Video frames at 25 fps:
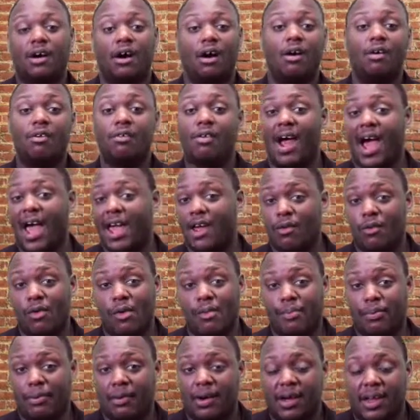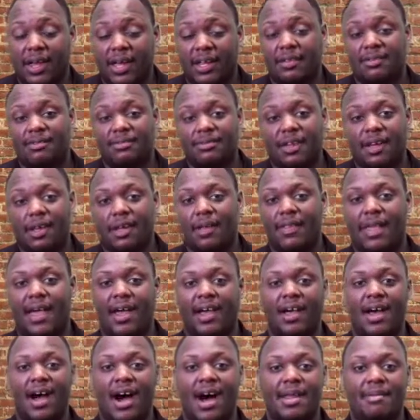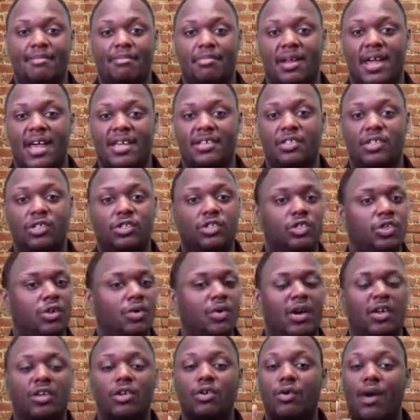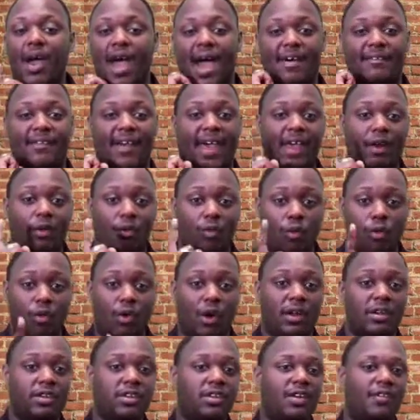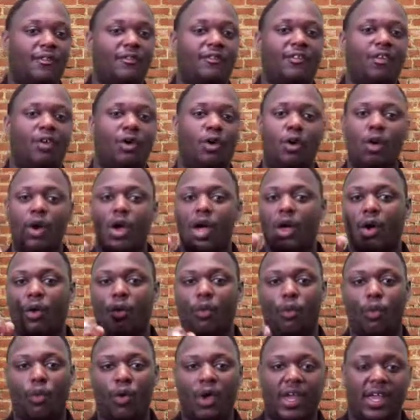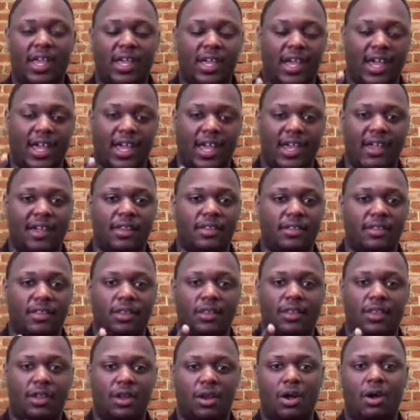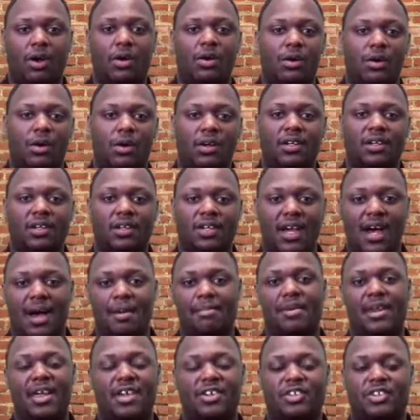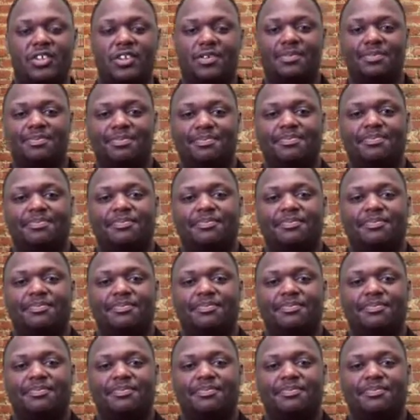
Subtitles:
All right, we're praying that God blesses you and you have a wonderful week in the Lord. God bless you.